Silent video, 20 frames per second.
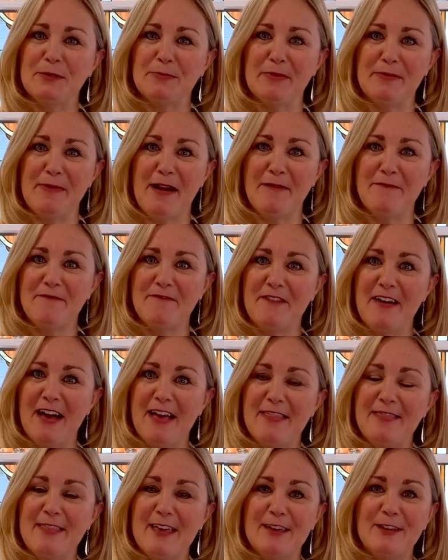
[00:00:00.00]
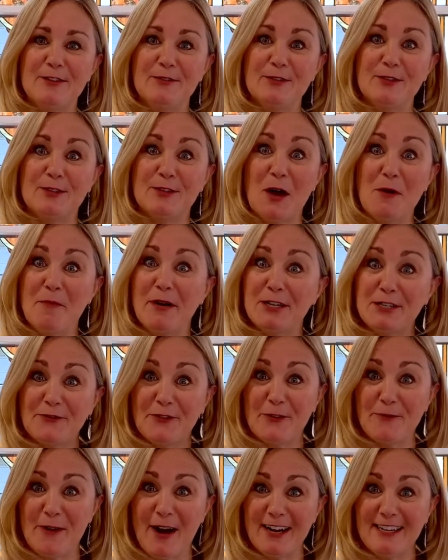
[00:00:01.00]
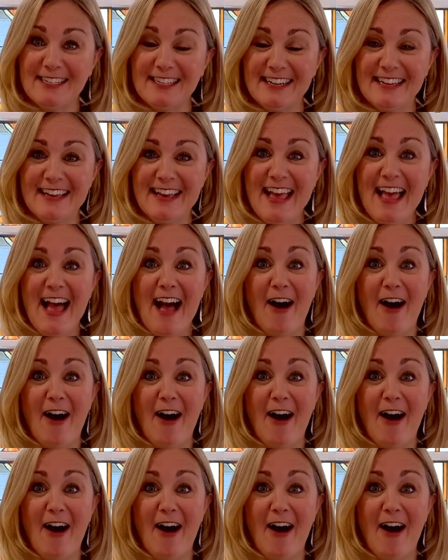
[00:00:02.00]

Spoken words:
but I'm having fun. Thank you so much for watching.